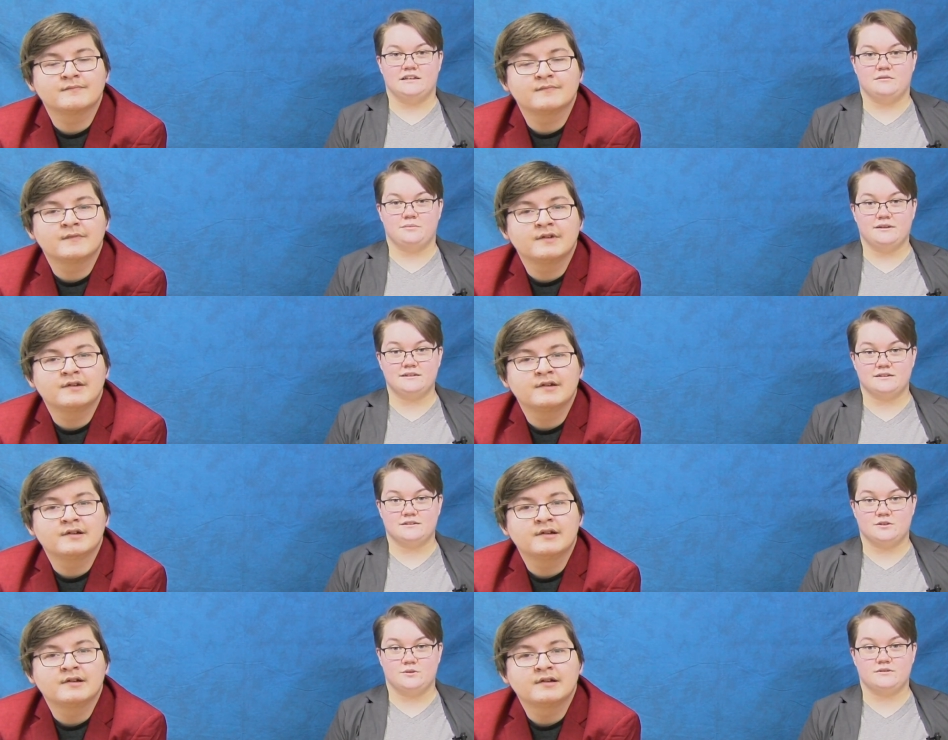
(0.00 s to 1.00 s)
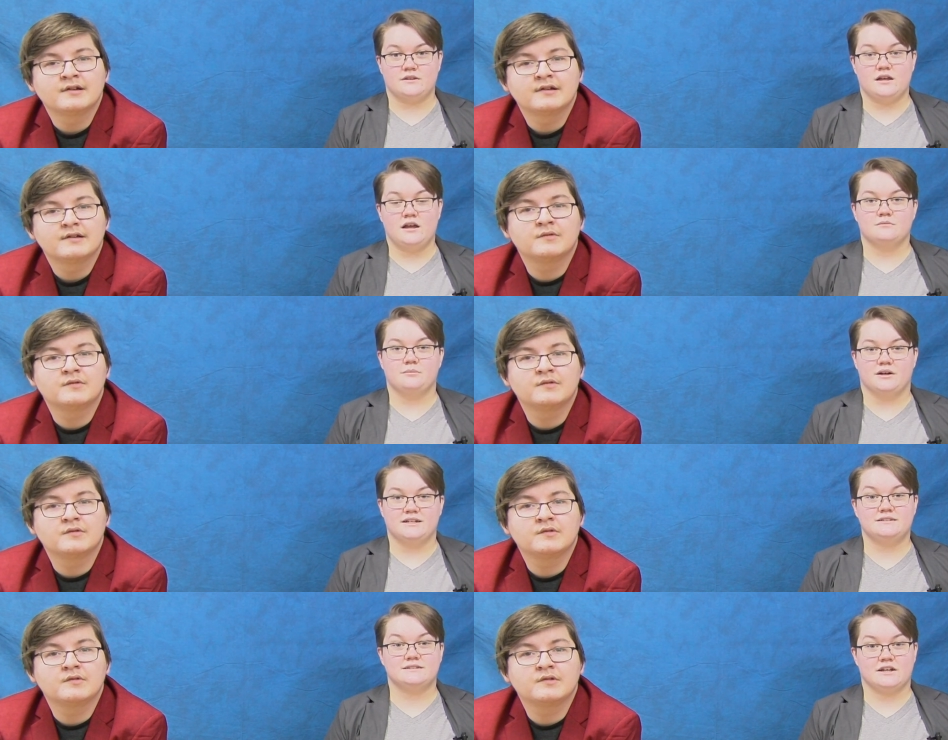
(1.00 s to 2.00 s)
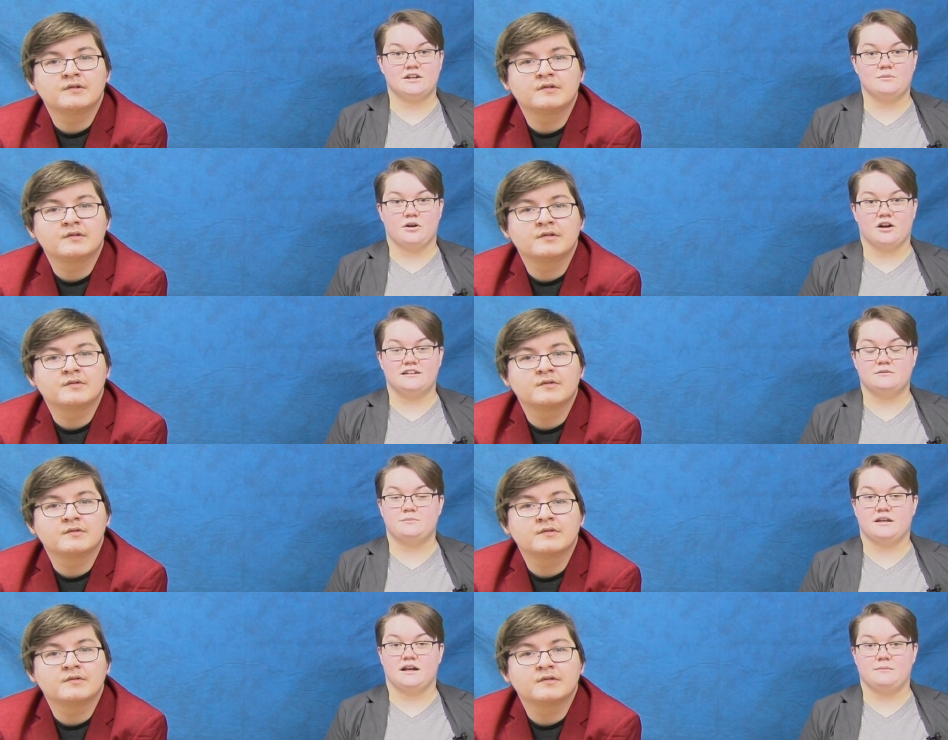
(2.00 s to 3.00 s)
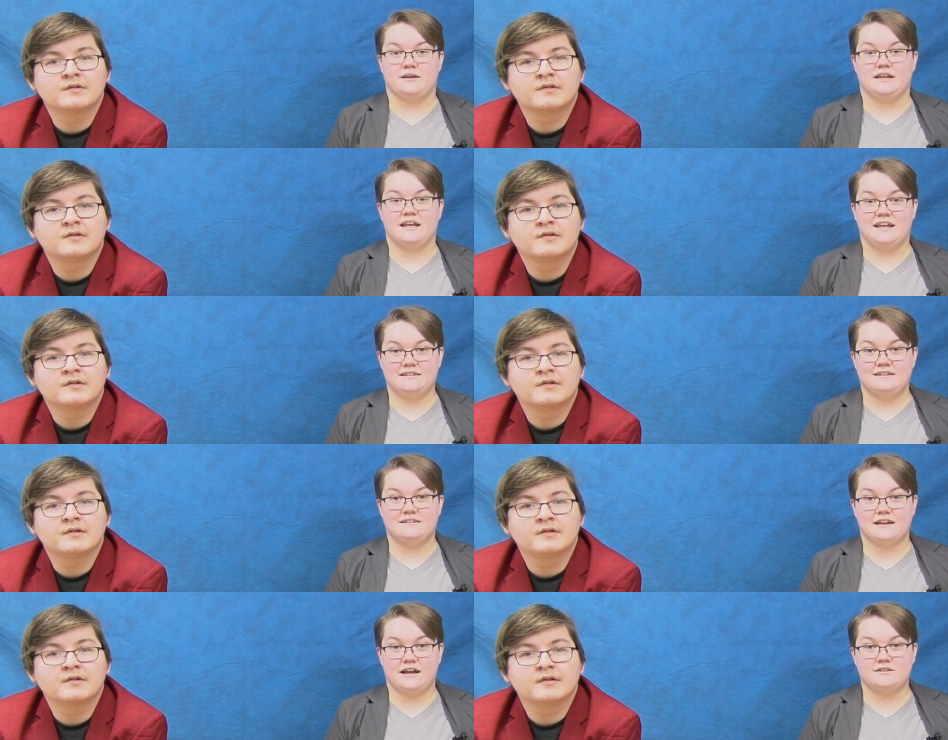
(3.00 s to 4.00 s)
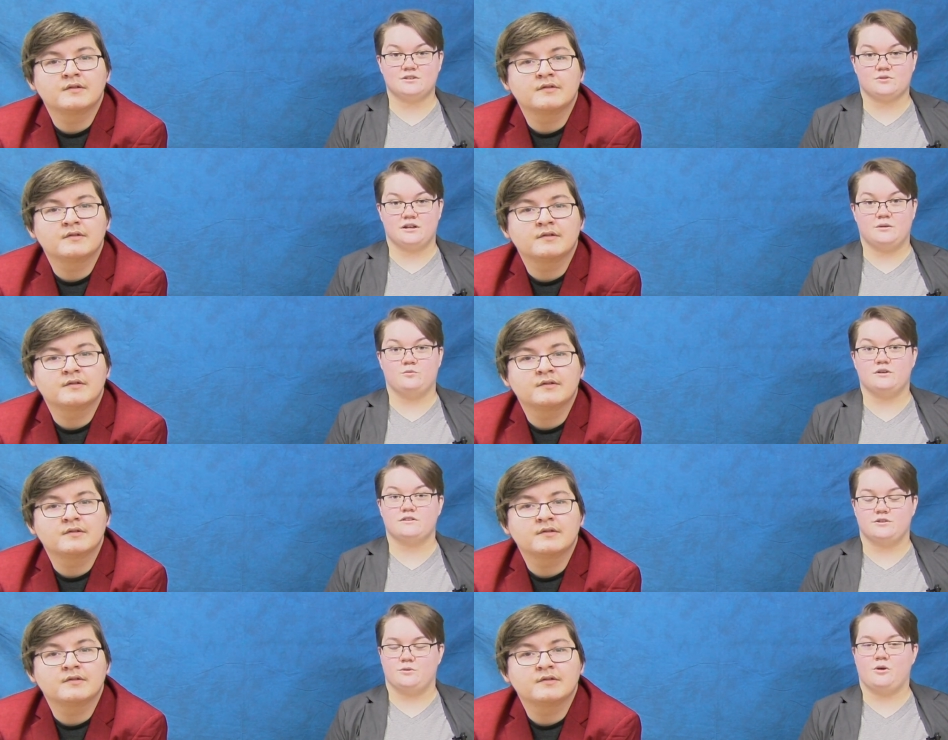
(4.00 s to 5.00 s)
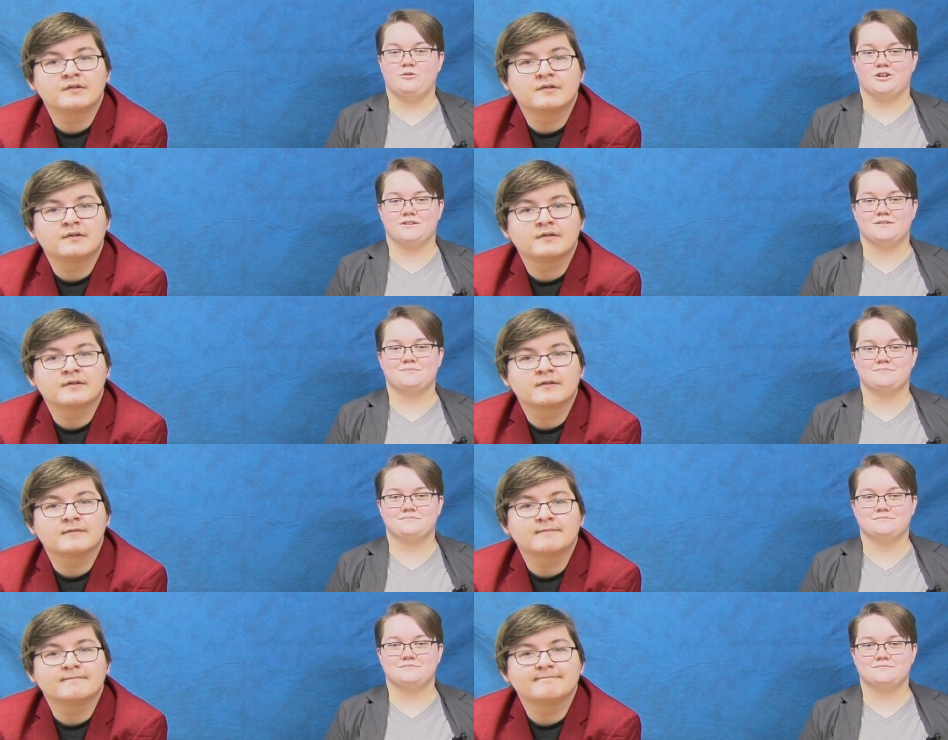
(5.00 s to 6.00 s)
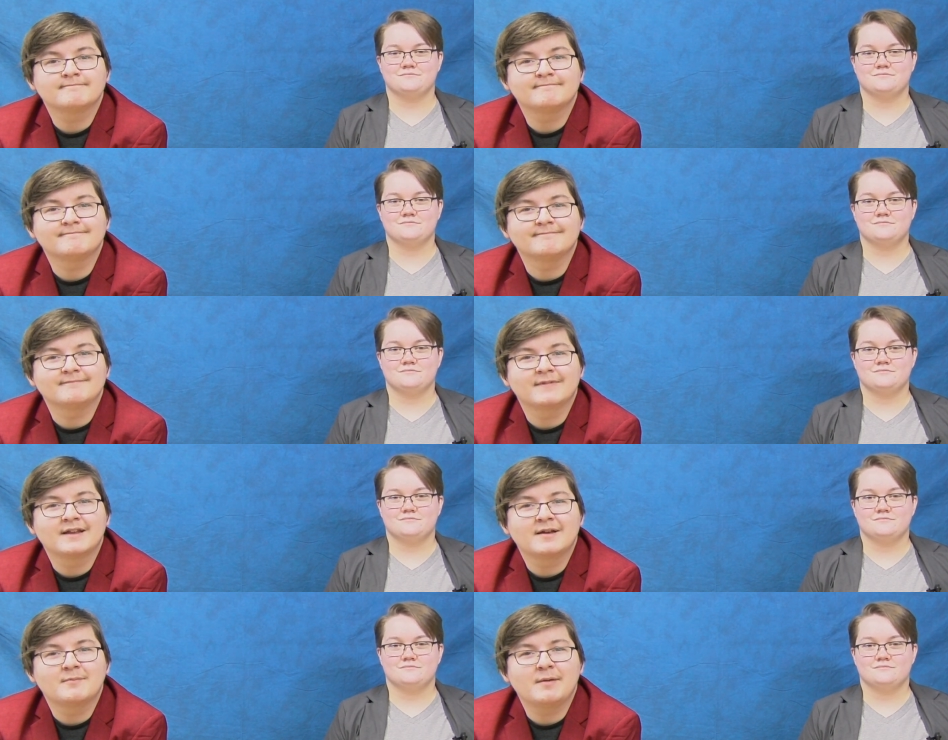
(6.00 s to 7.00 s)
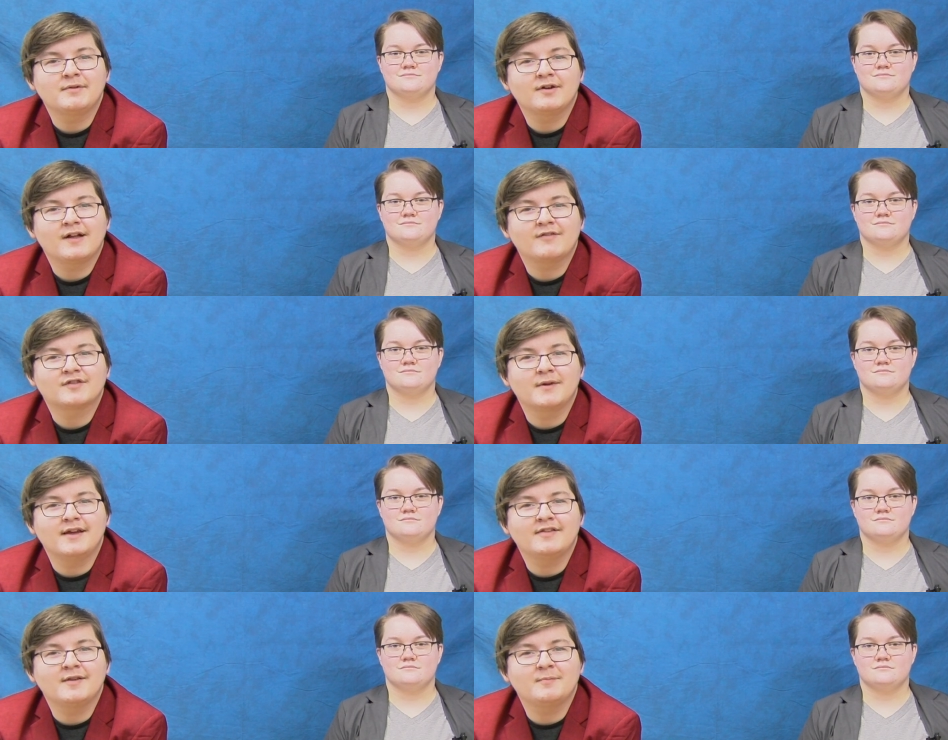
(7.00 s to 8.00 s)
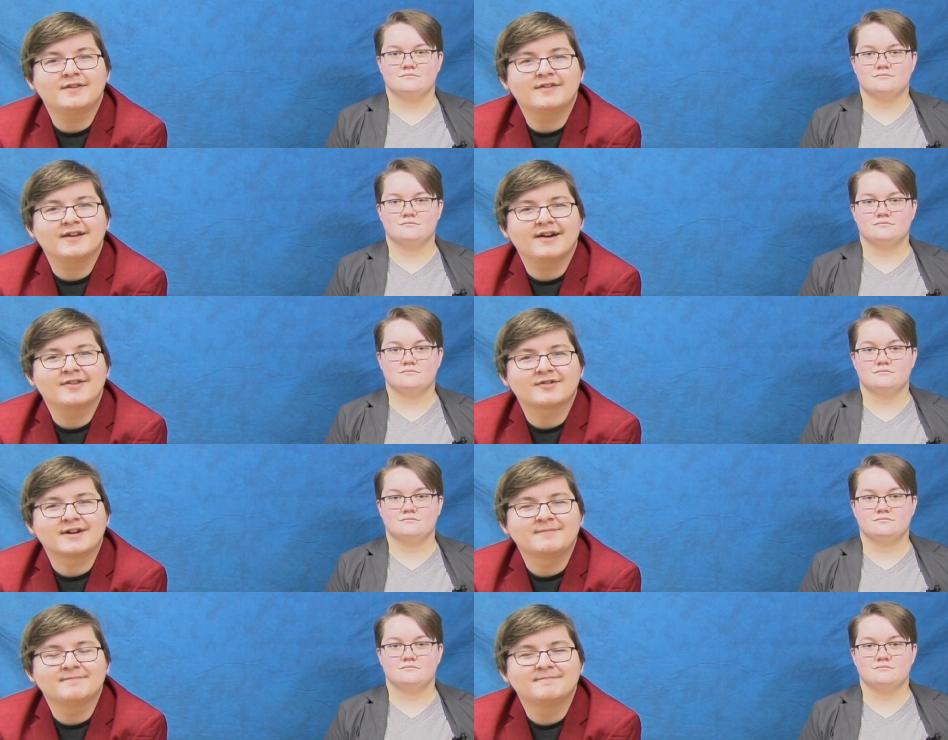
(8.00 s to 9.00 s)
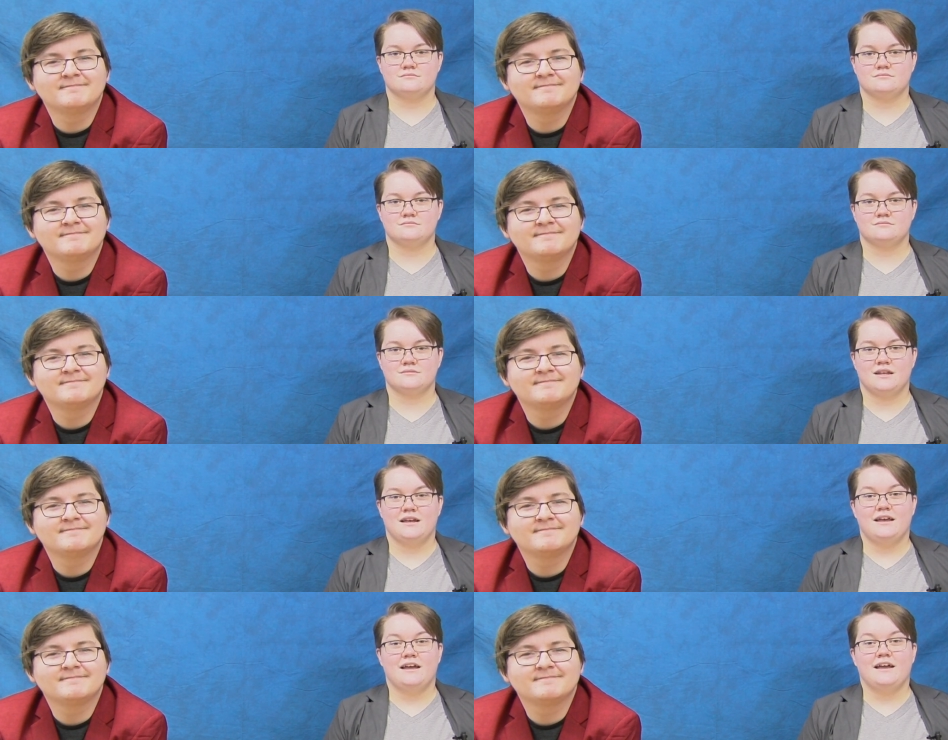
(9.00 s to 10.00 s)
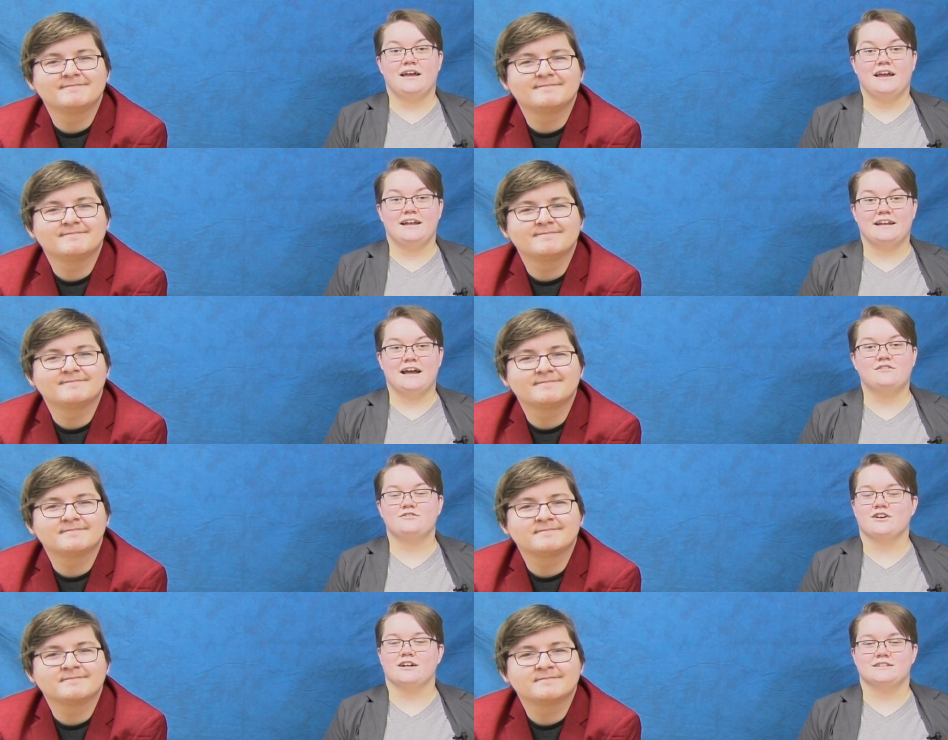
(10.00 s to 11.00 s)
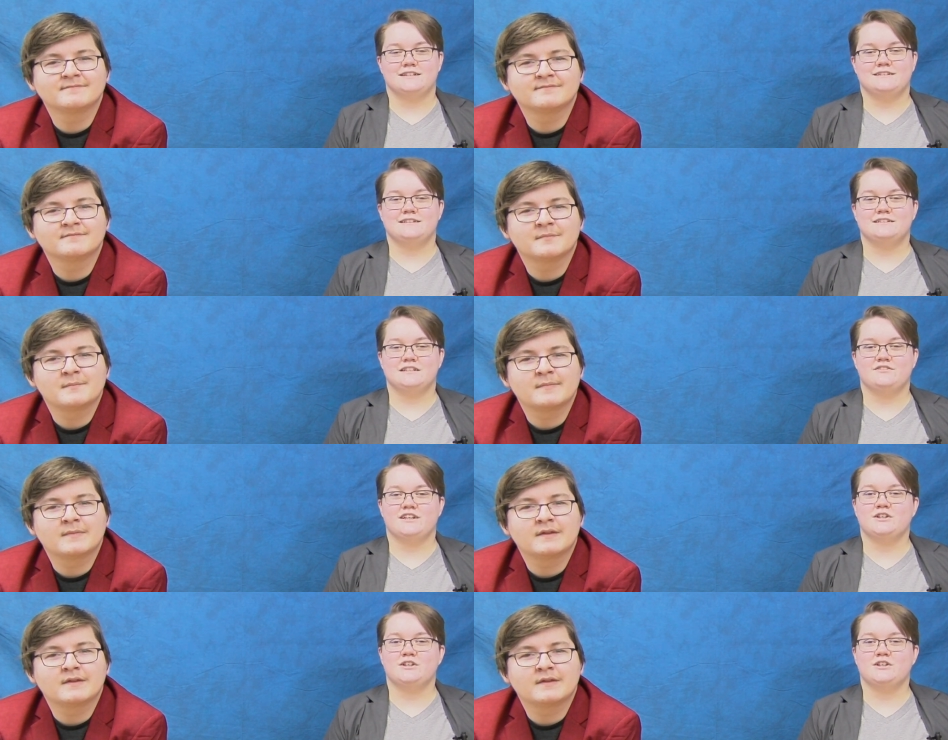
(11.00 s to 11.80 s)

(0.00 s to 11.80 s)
Speaker 1: in business news, Bunny's Dairy Bar is becoming Izzy's Ice Cream with new owners.
Speaker 2: Hmm, maybe I'll have some Izzy Bitsy ice cream.
Speaker 1: And now for our TCTV